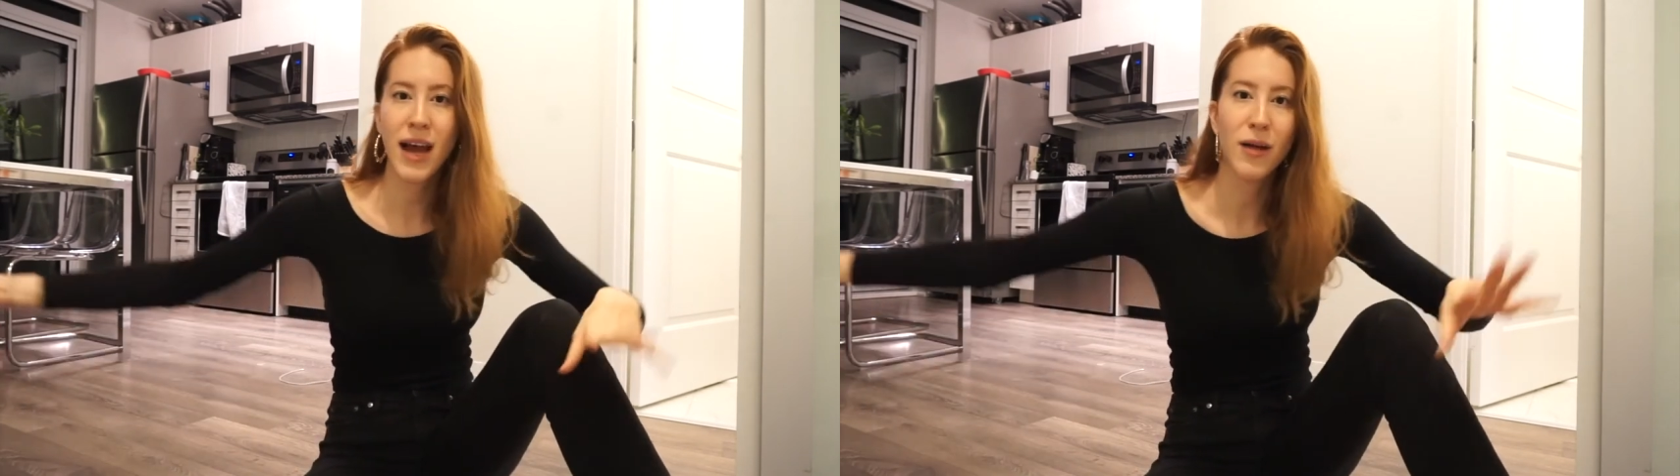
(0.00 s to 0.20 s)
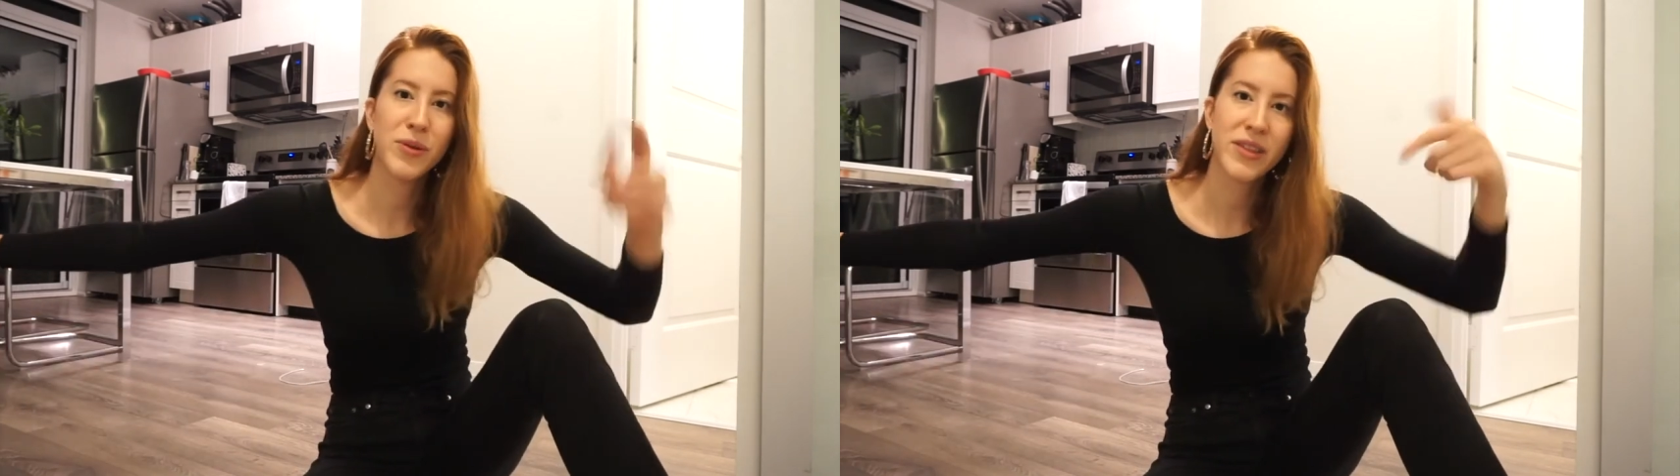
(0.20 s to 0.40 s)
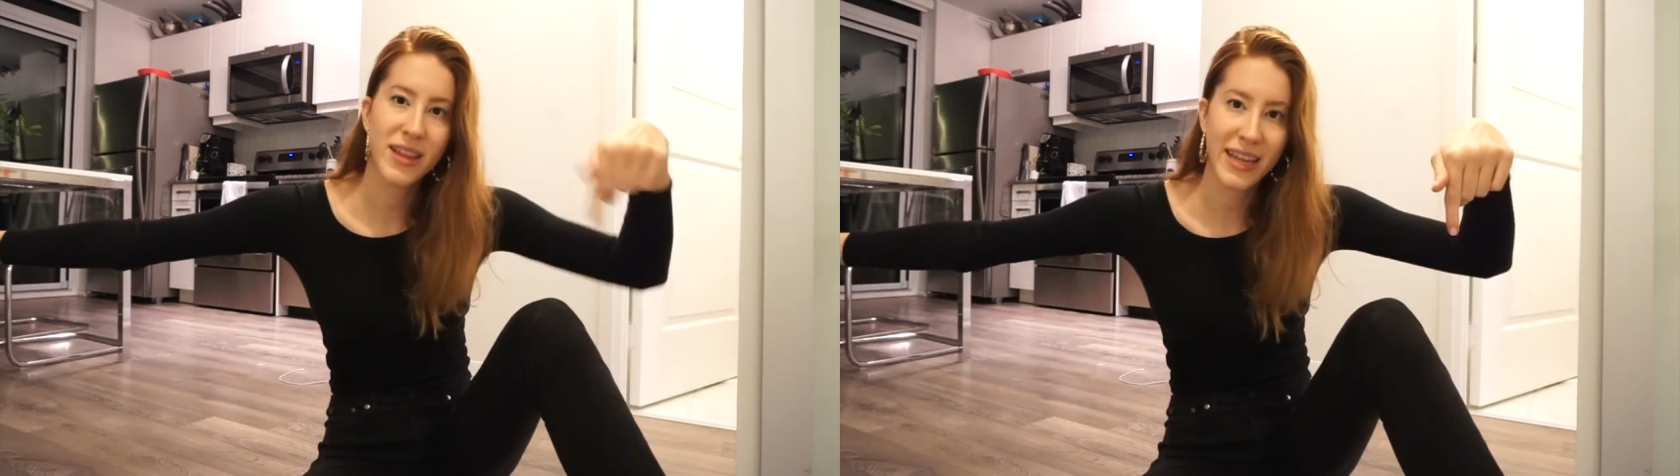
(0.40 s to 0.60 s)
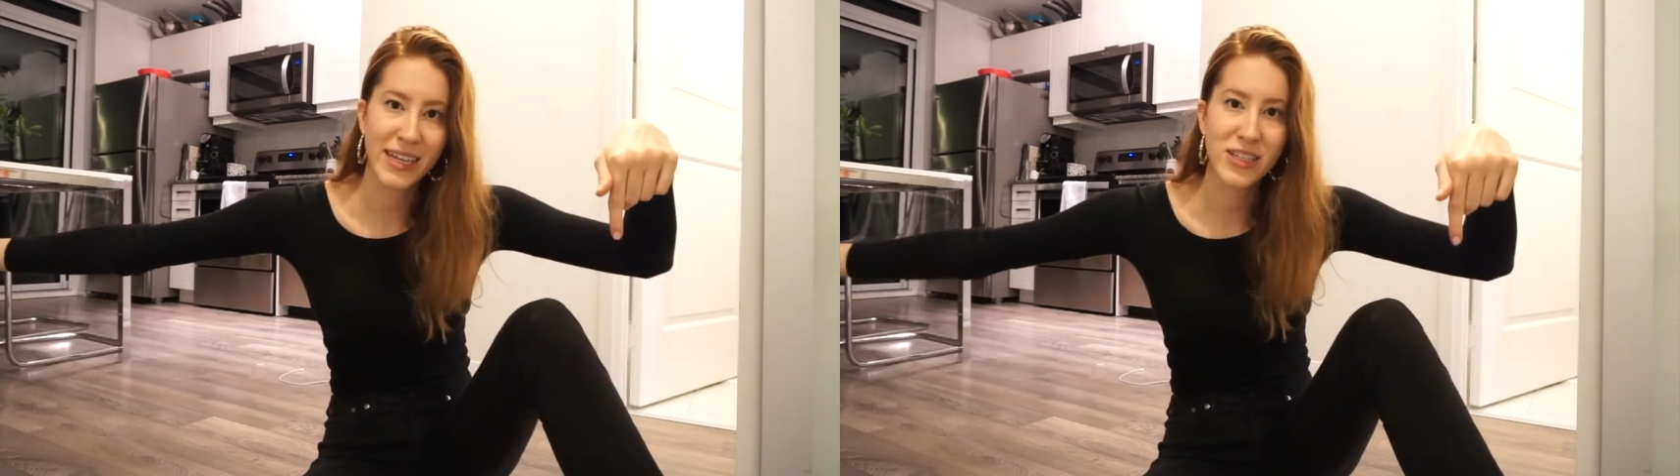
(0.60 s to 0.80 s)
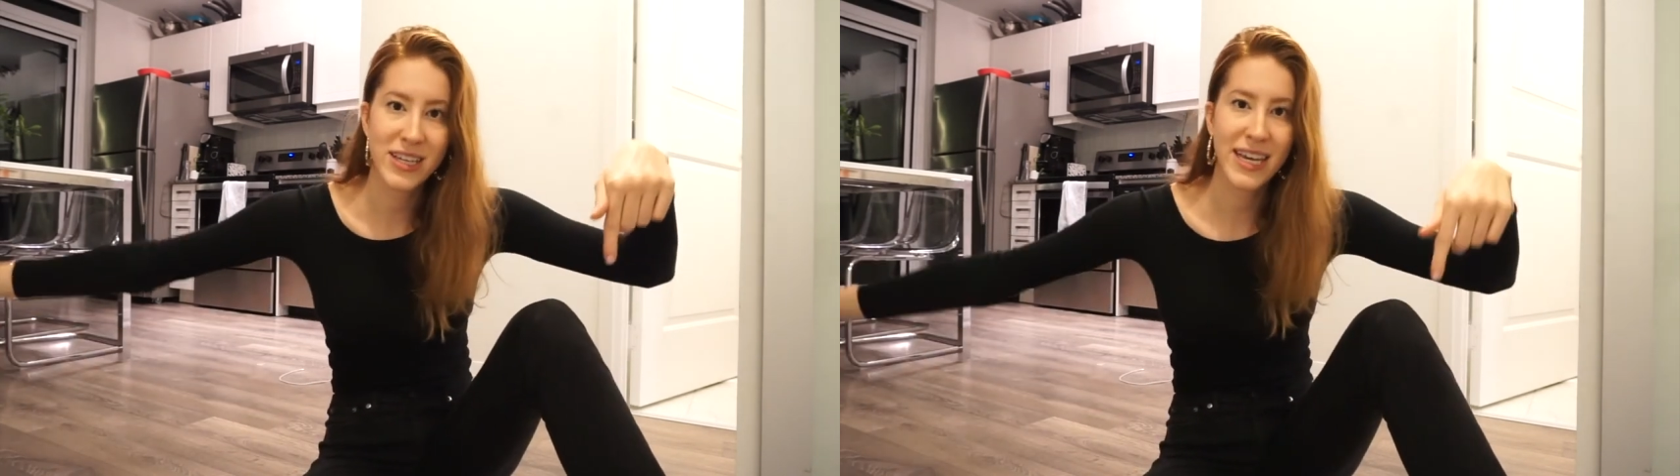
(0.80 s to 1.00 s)
I'll put the
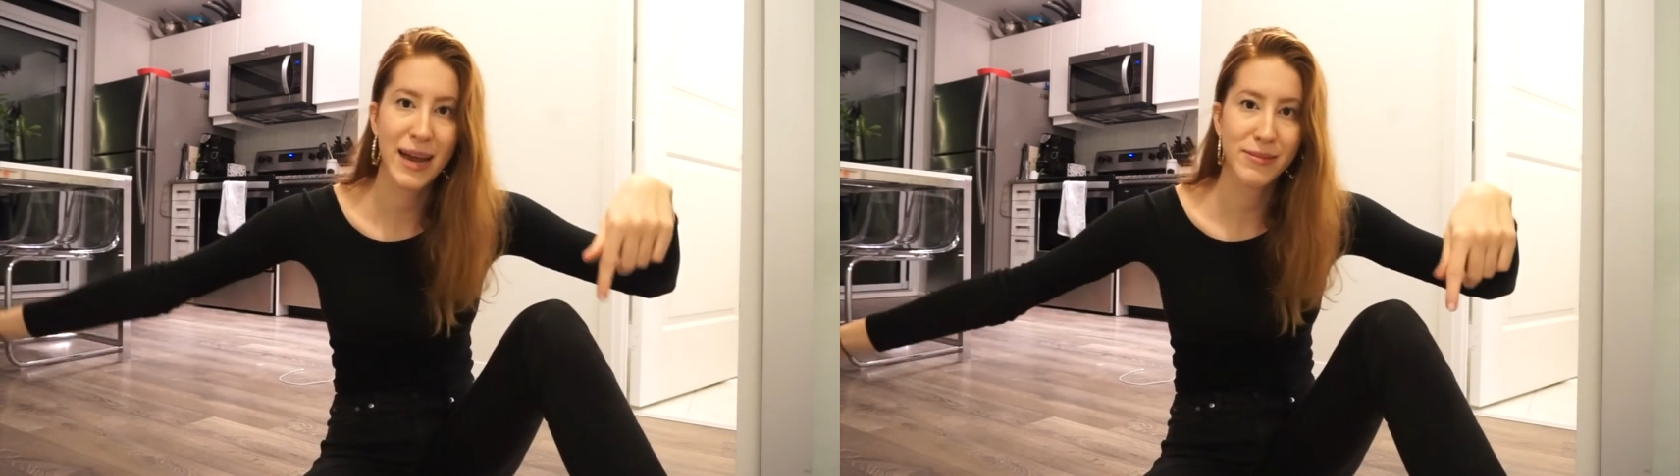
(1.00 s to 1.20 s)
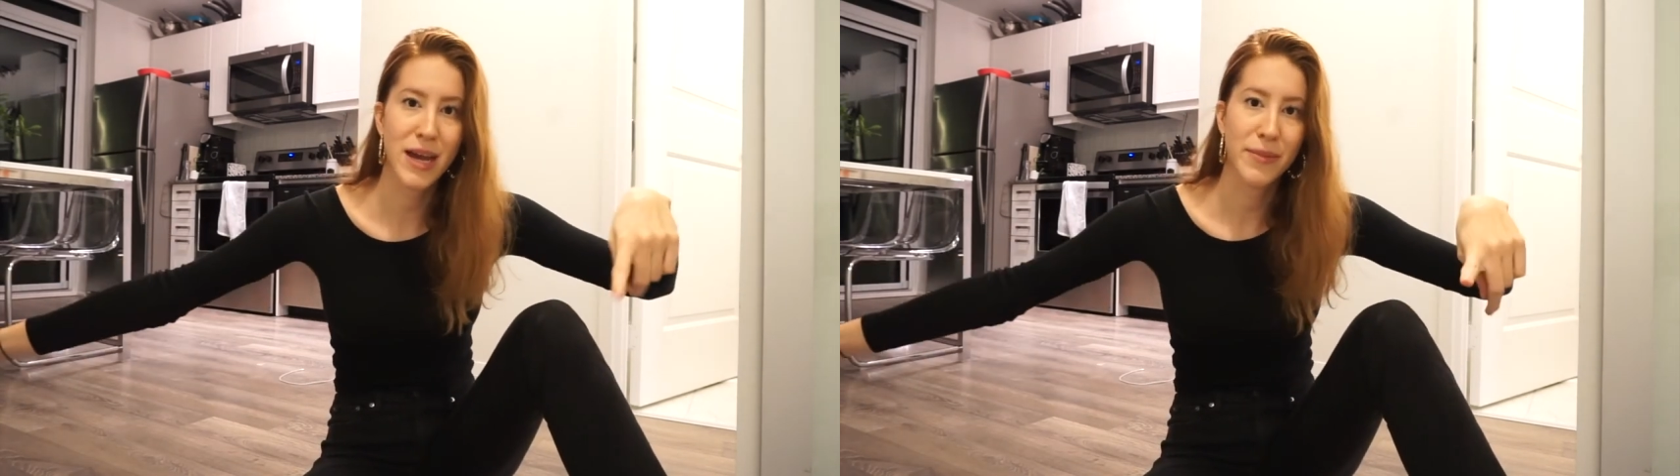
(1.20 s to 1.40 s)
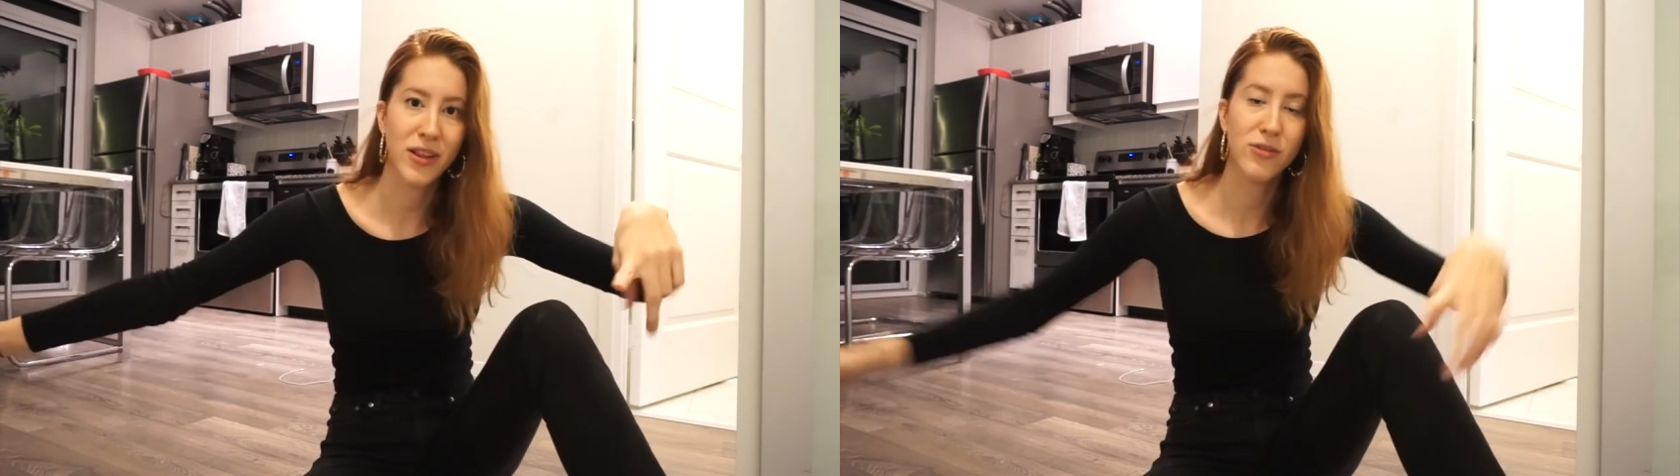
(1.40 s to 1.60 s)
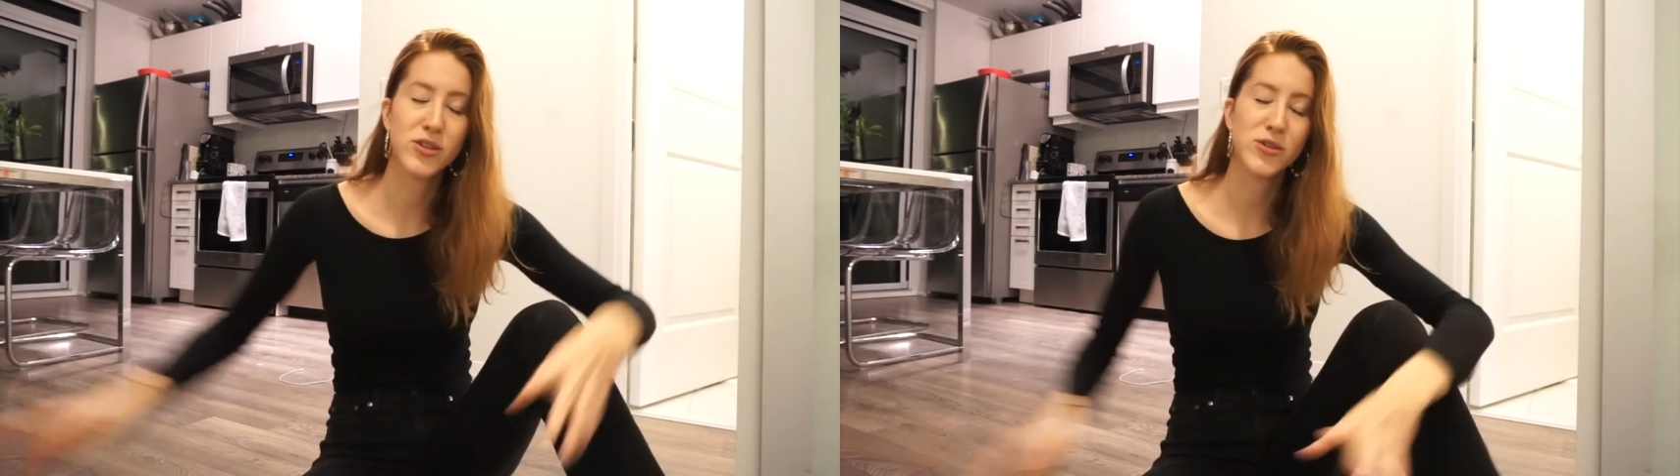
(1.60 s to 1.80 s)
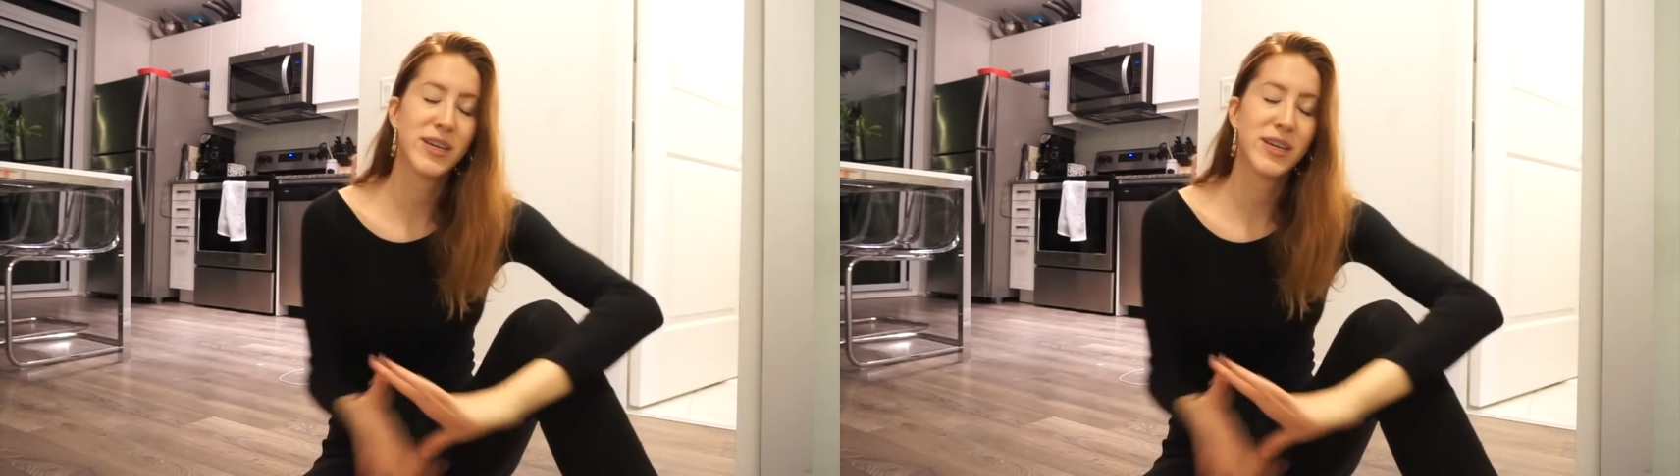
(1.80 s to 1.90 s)
link to the camp down below so you